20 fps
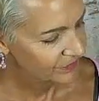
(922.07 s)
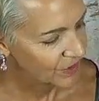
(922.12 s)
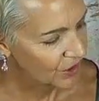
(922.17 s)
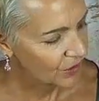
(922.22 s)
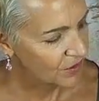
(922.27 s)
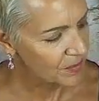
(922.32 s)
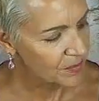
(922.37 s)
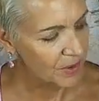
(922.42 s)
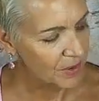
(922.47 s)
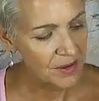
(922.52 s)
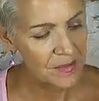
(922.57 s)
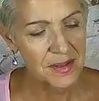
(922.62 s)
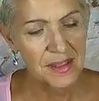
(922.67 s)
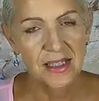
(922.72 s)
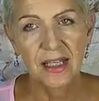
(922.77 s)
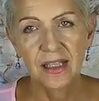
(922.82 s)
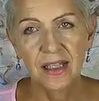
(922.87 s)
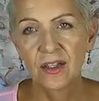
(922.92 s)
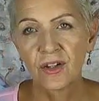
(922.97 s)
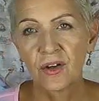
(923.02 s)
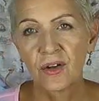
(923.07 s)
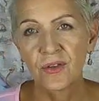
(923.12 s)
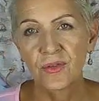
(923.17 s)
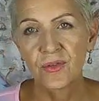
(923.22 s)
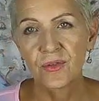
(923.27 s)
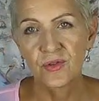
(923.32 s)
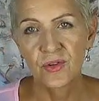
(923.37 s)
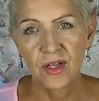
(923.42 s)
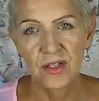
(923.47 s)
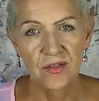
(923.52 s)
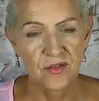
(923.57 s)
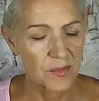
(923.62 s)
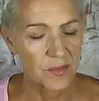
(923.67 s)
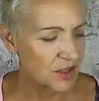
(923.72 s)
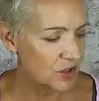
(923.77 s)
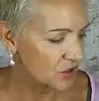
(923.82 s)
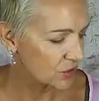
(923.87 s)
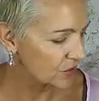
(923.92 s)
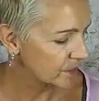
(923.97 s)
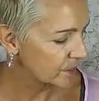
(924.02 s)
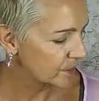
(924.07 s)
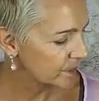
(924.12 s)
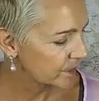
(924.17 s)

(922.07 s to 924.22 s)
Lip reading: On the bottom of the deck, you're going through transformation.